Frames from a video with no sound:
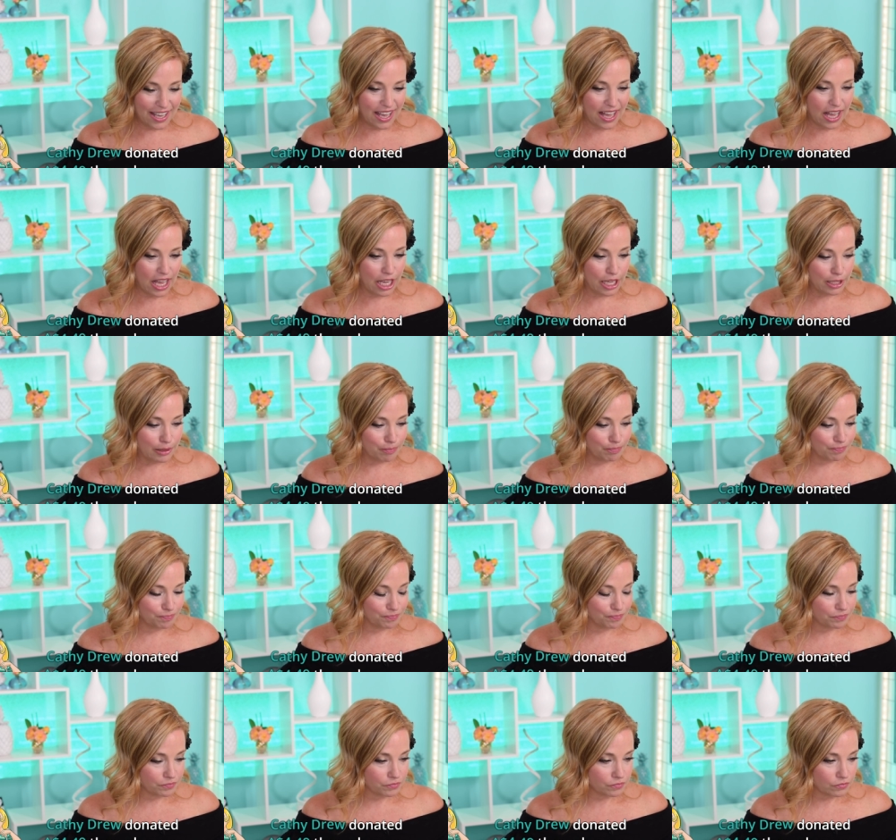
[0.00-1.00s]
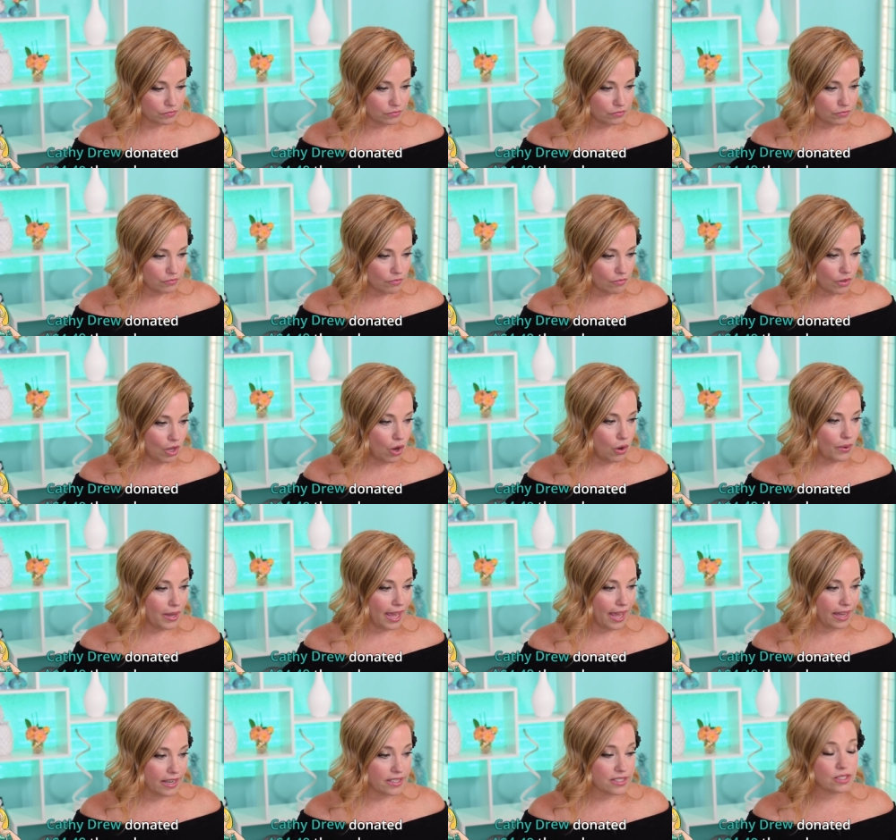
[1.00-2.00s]
Um,
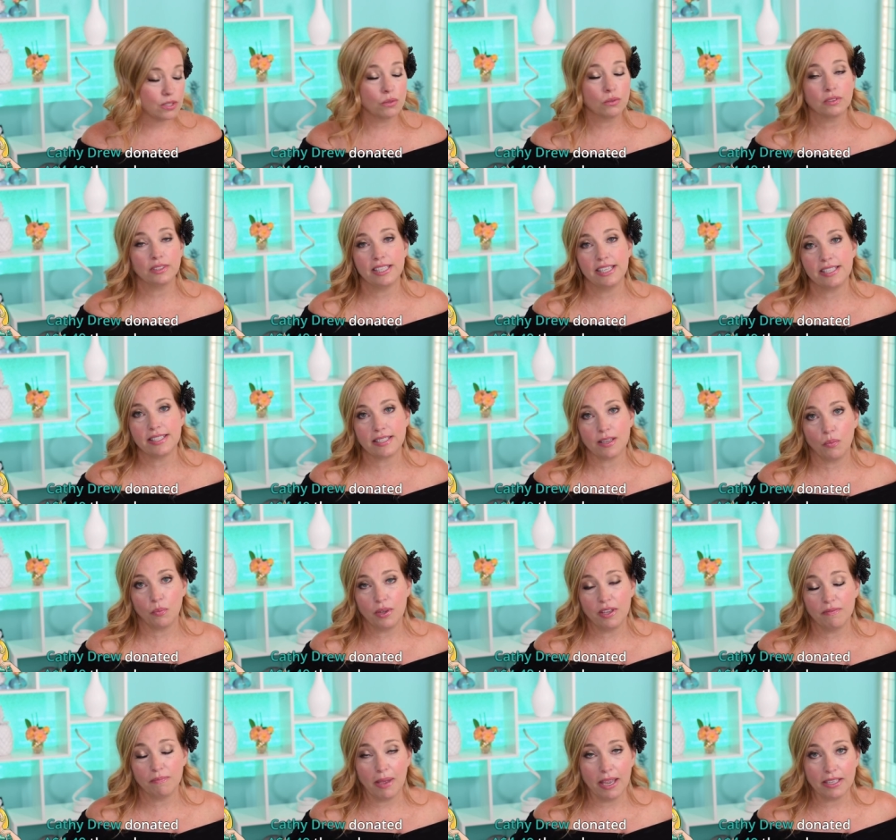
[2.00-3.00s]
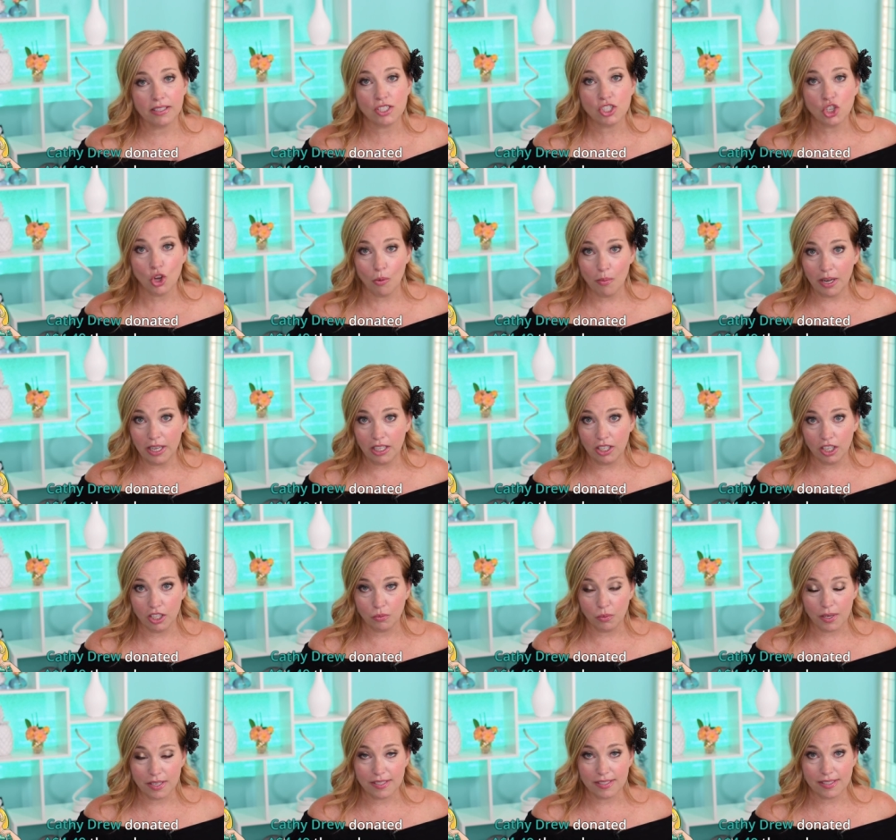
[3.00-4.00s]
Okay, so Lisa, we've made so many good
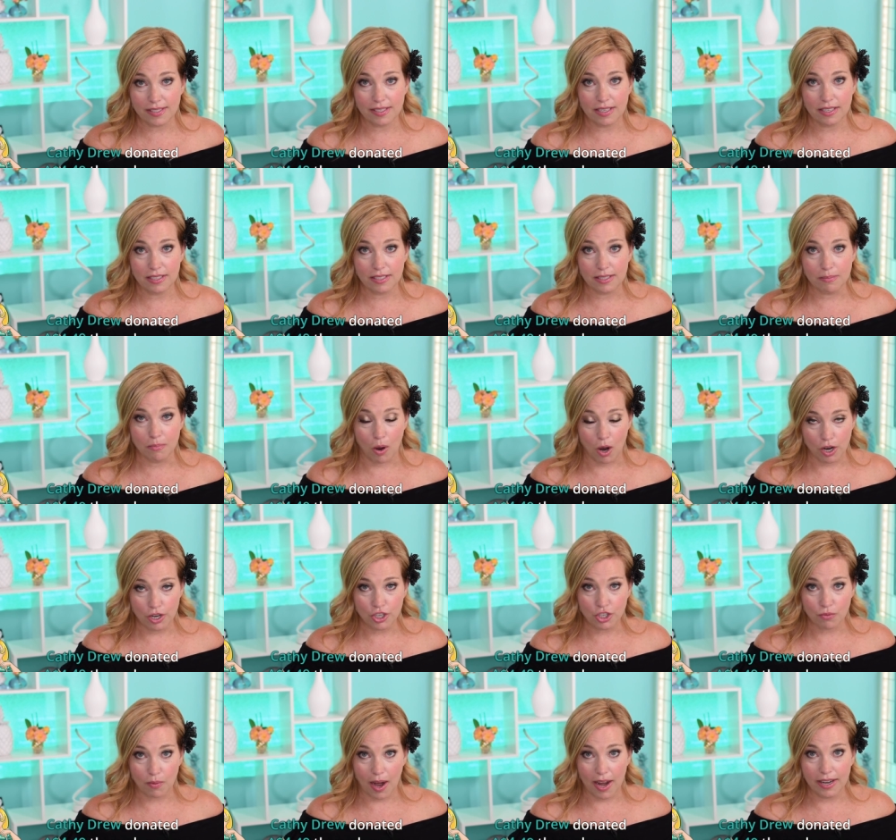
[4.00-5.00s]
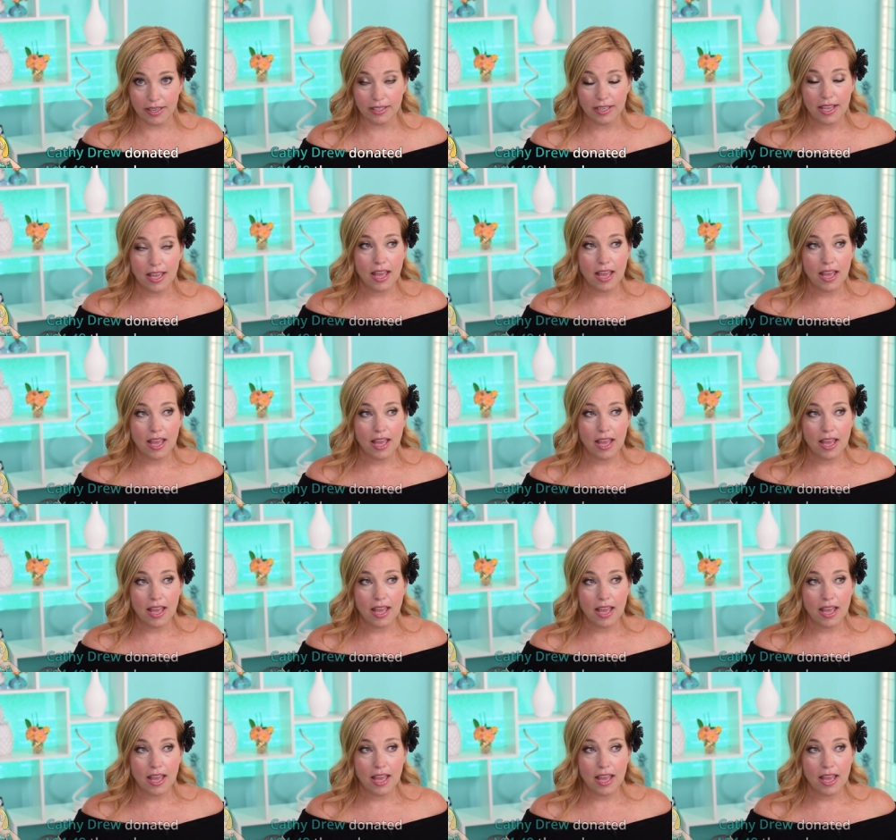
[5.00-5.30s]
ones since March, right?